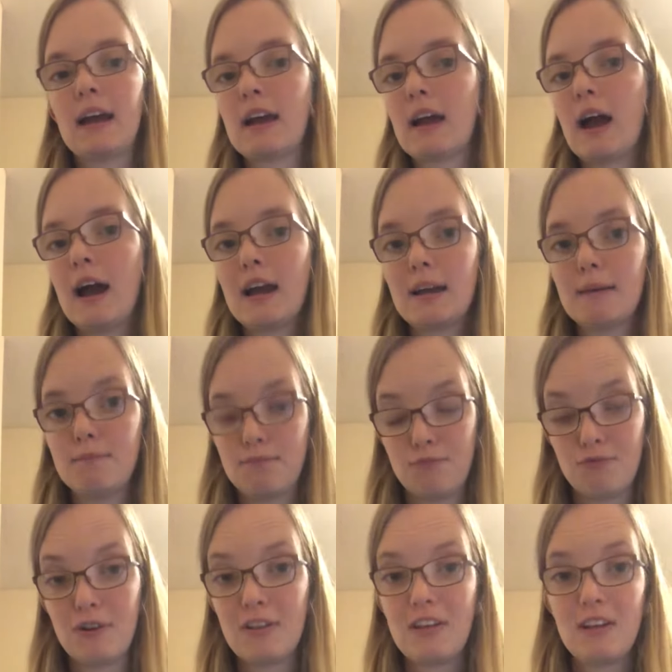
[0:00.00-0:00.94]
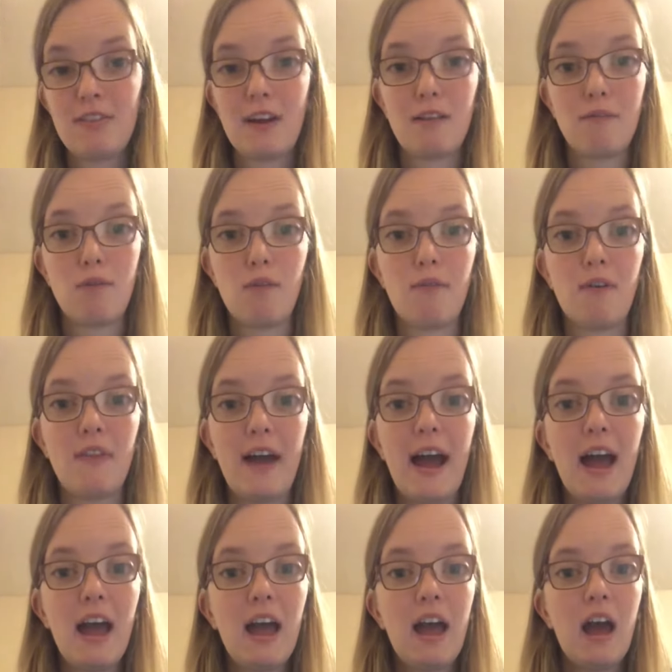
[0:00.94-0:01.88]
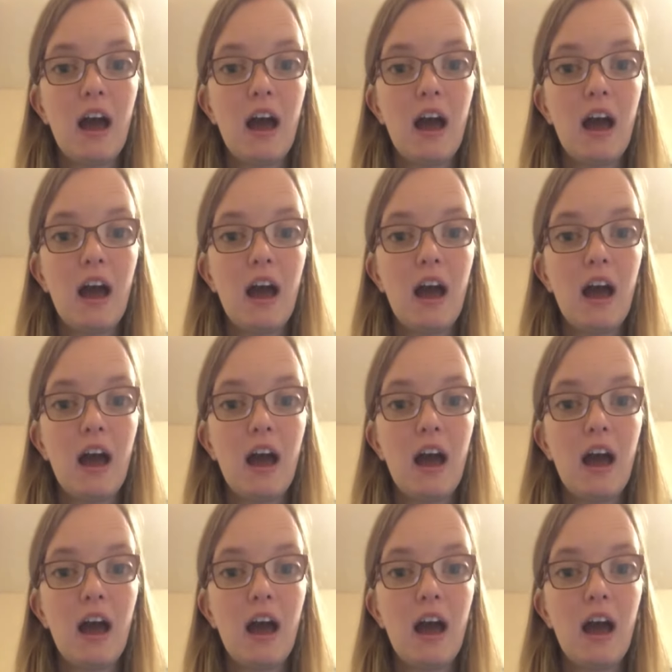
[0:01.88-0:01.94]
I am really thankful for that.